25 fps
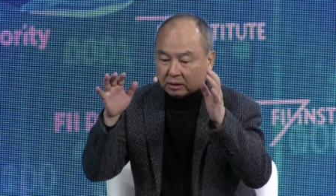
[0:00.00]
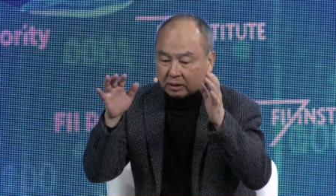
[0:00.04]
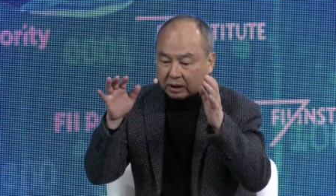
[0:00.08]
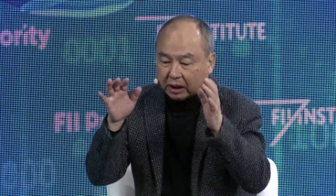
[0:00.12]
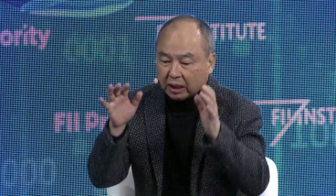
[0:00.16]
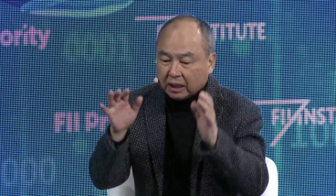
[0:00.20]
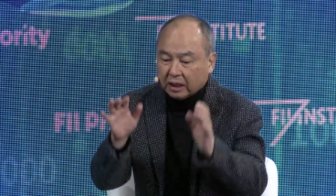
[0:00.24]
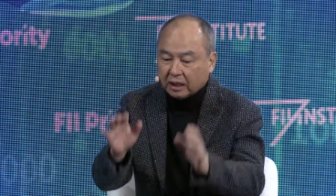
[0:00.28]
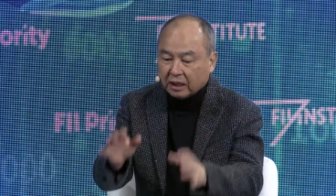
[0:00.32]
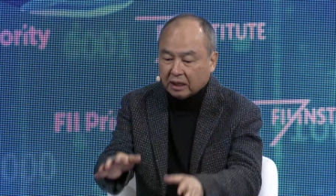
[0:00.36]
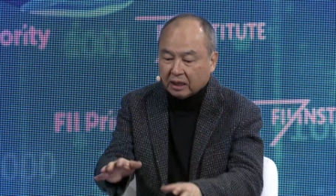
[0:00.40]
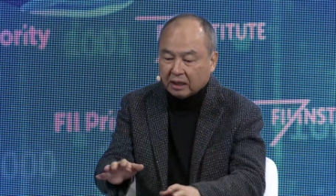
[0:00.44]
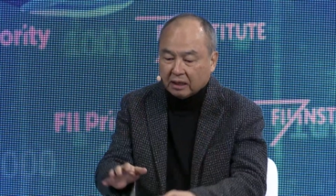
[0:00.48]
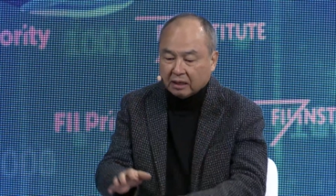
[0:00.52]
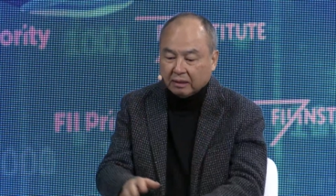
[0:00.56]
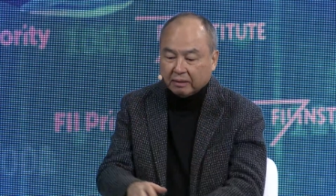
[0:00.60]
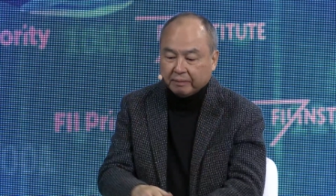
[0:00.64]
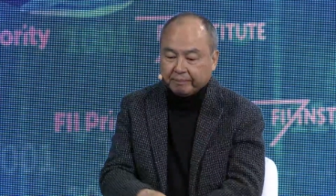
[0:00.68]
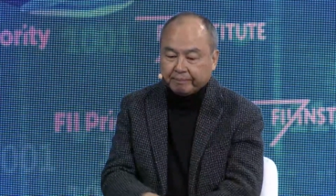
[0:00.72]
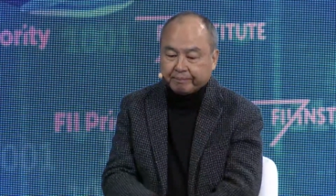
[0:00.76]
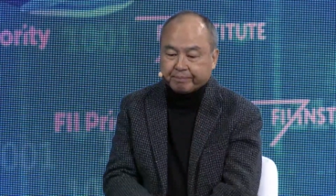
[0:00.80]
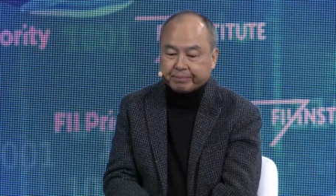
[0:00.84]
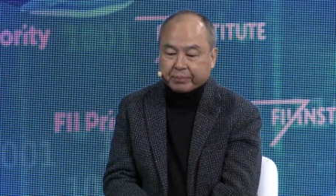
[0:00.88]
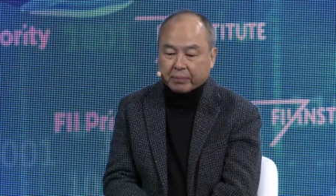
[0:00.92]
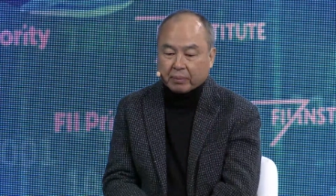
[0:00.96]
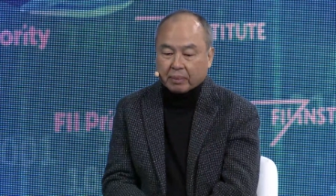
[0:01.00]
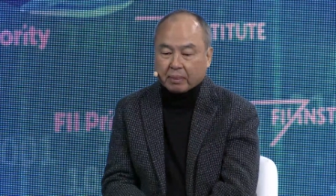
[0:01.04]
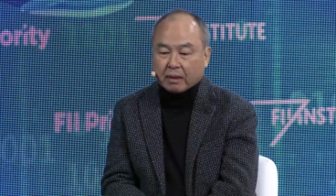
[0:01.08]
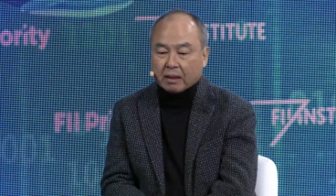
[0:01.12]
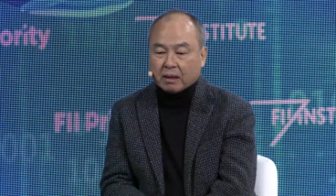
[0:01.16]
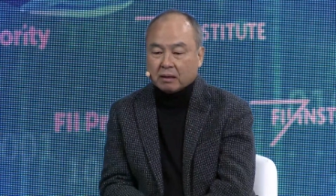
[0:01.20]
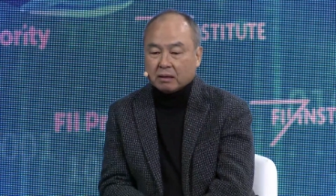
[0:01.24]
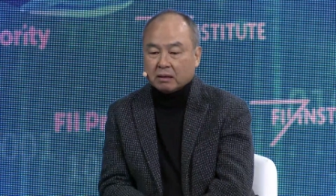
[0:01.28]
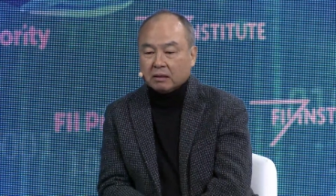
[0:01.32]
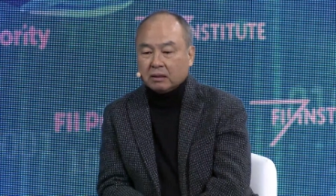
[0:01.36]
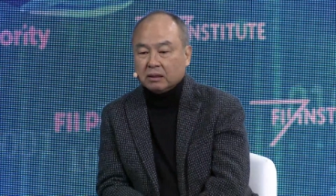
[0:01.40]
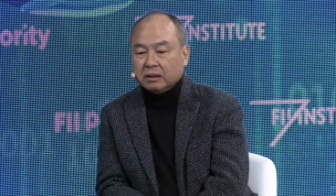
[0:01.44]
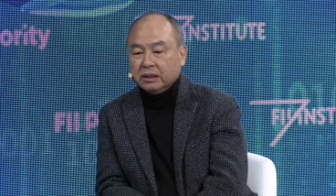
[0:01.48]
They are
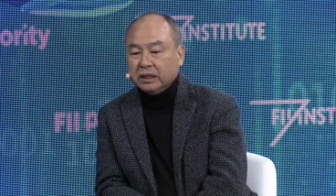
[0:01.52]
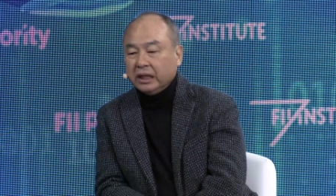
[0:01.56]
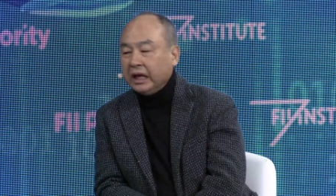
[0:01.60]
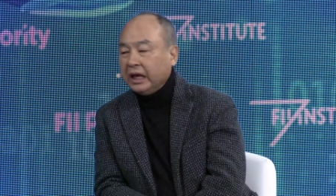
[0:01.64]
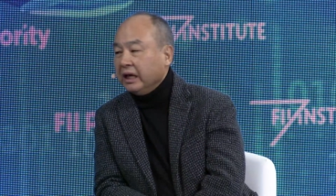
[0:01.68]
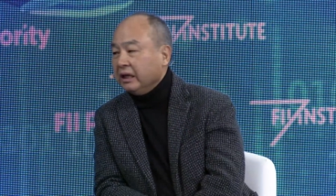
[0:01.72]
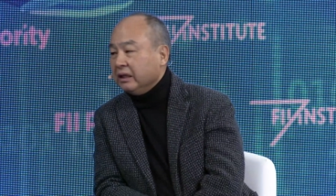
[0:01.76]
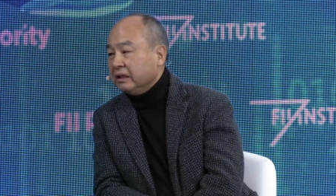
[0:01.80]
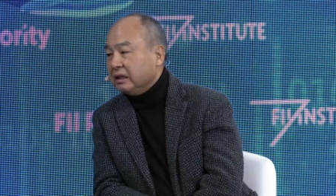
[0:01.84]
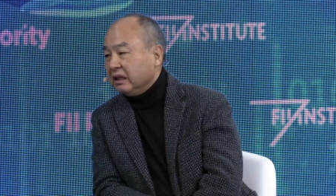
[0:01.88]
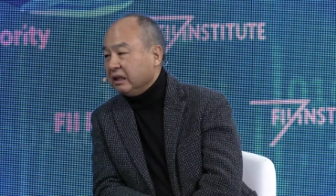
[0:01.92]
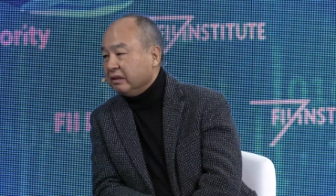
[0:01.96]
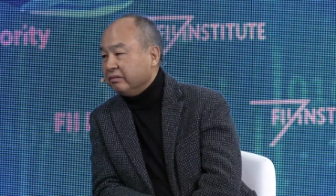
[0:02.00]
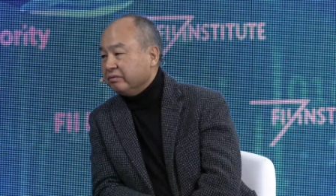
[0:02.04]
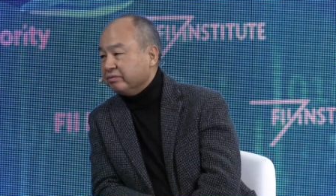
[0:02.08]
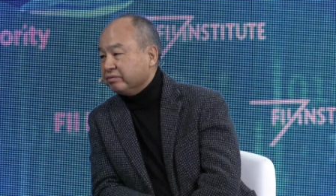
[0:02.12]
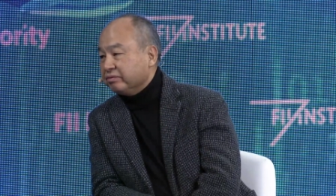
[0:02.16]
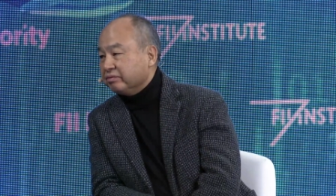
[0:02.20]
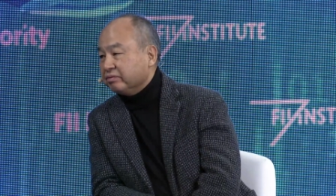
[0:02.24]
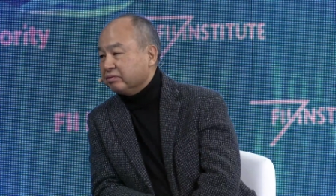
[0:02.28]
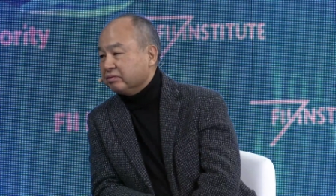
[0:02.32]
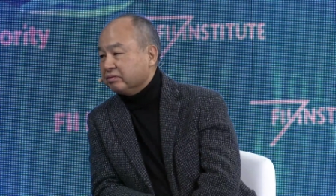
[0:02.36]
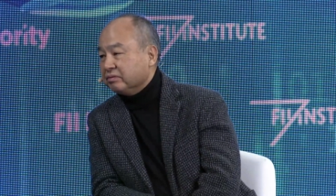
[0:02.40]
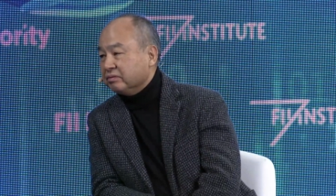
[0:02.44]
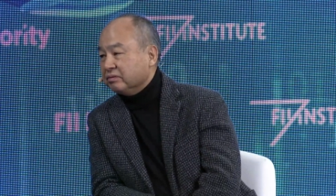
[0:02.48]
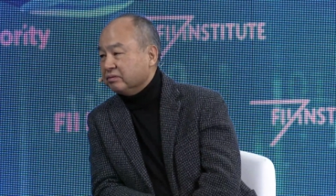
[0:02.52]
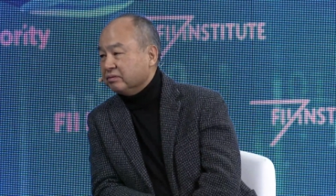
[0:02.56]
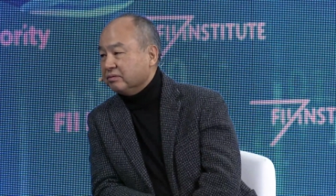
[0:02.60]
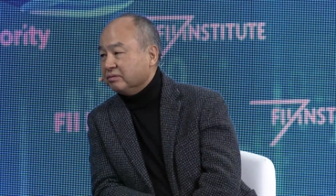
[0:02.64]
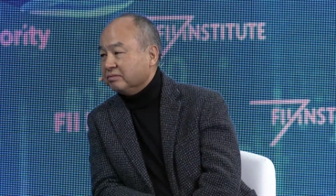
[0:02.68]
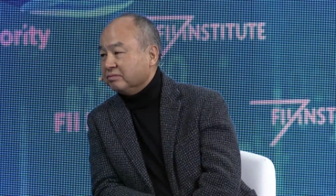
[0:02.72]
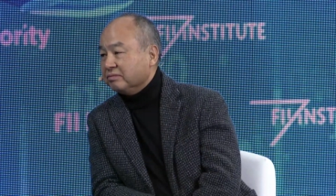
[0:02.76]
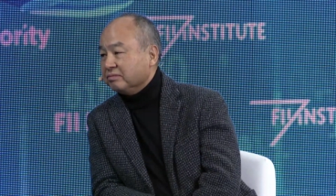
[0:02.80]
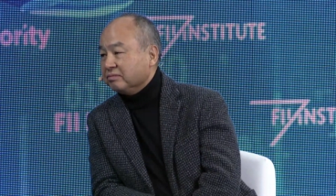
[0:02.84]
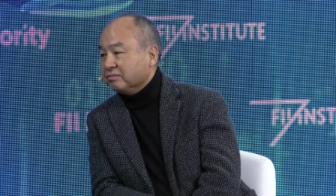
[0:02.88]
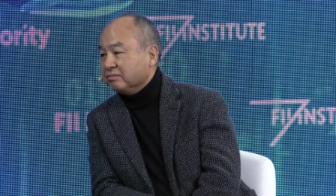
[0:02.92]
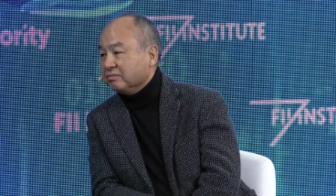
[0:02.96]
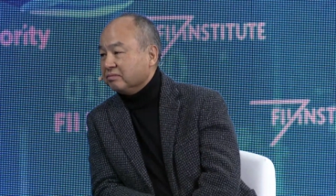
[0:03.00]
native,
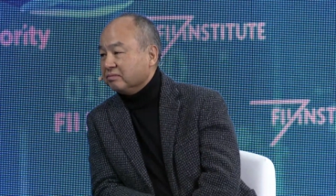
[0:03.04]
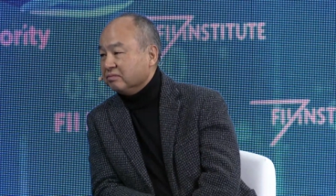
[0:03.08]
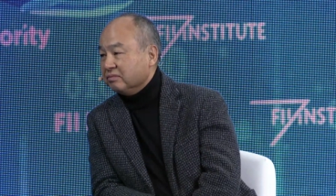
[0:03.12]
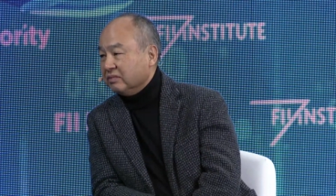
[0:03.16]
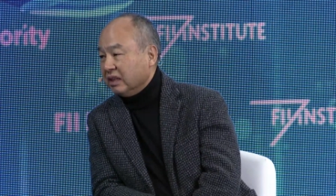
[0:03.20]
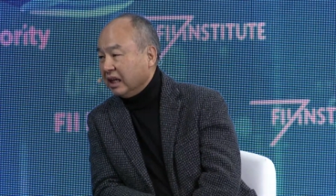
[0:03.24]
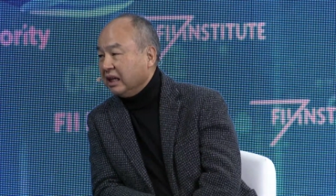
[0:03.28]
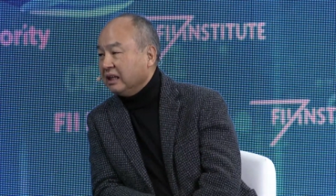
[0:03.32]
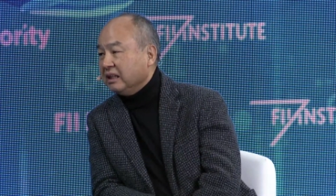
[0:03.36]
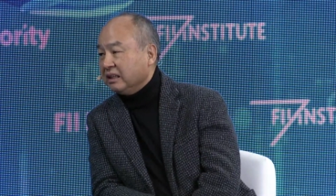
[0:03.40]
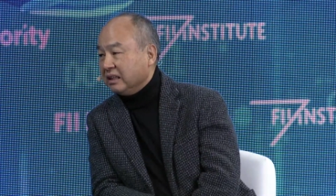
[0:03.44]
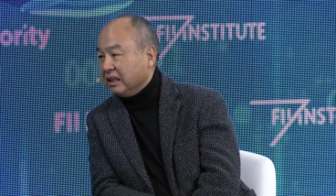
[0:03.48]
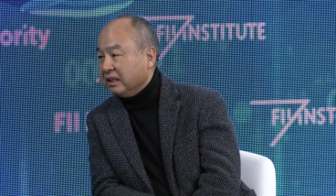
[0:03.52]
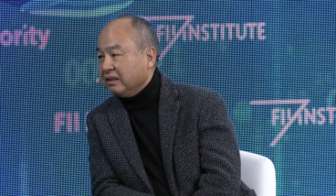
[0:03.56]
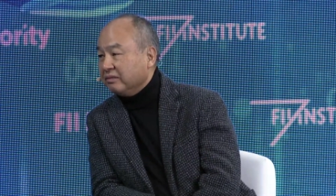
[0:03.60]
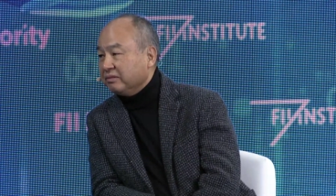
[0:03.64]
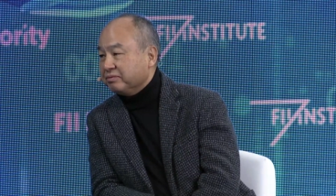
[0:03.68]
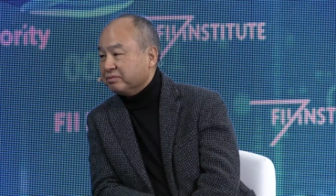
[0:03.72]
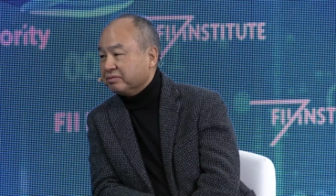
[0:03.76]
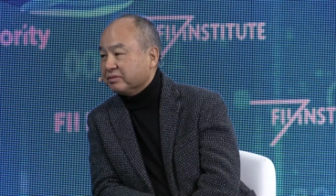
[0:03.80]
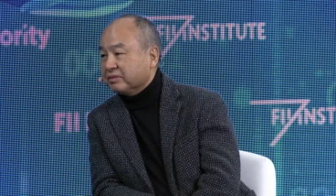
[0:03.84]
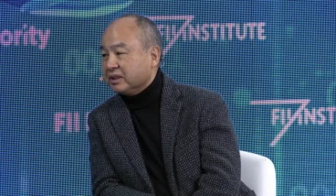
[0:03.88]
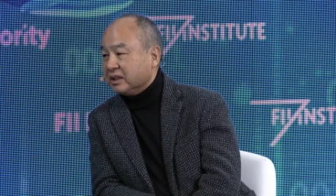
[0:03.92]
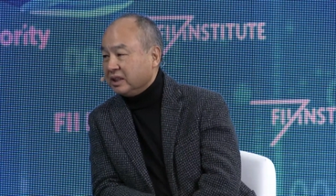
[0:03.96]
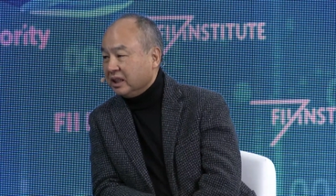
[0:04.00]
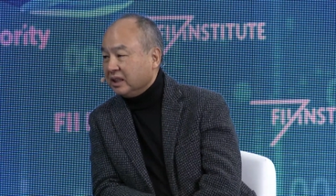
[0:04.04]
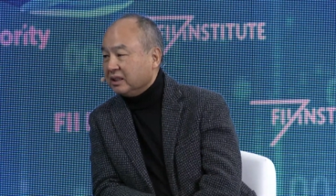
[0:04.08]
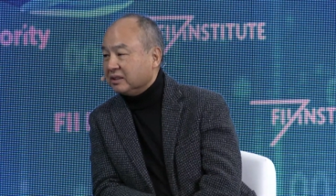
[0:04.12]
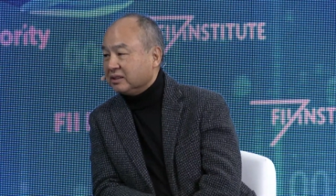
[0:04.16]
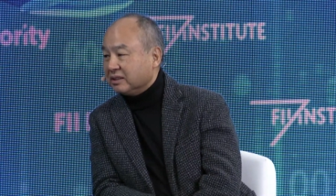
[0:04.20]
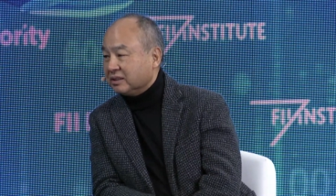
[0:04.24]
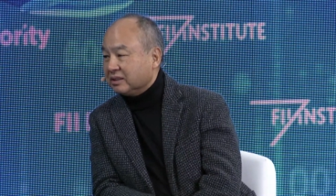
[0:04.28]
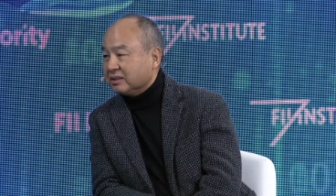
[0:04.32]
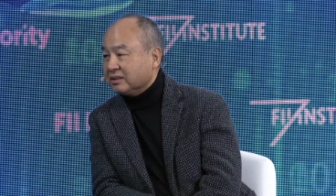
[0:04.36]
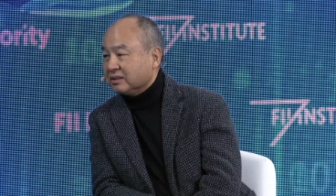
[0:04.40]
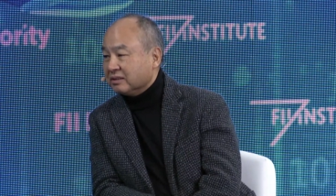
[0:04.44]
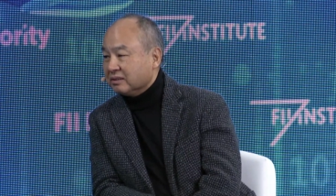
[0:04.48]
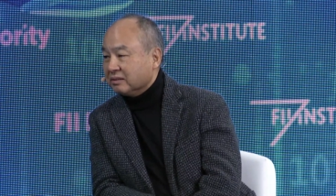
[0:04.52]
native
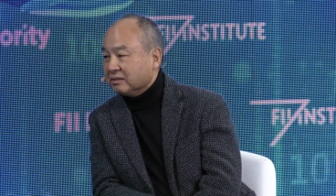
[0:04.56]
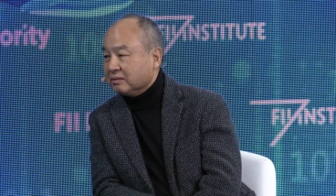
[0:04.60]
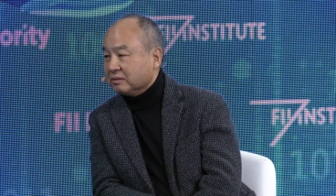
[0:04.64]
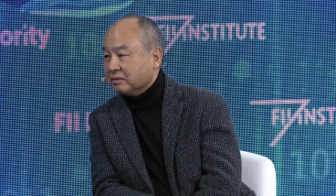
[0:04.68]
kids